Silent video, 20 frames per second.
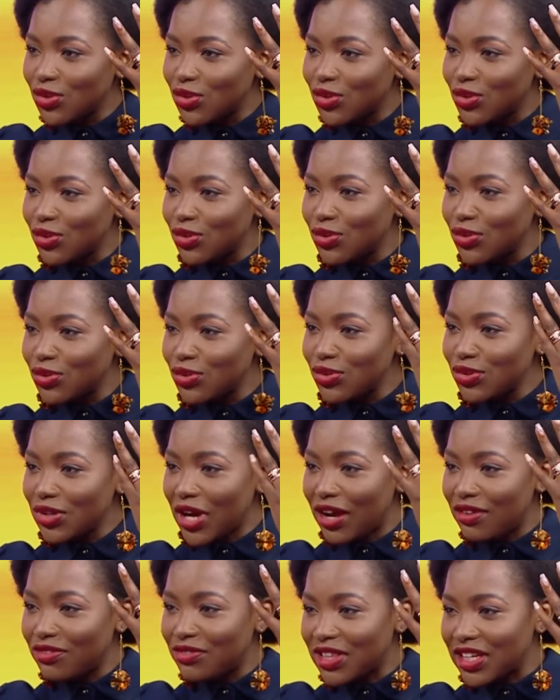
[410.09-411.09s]
to
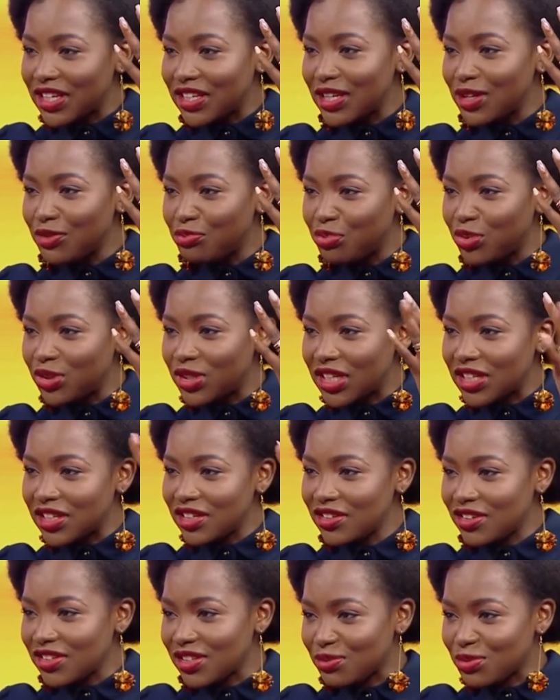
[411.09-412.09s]
have the ring put and then
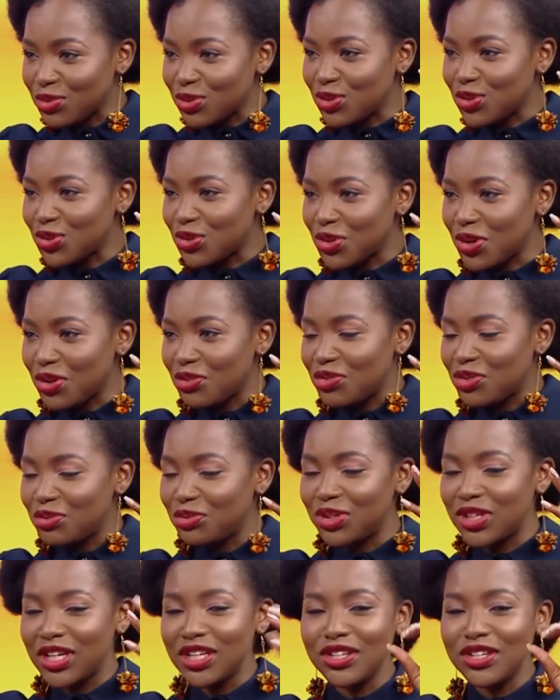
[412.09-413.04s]
you're supposed to show everybody,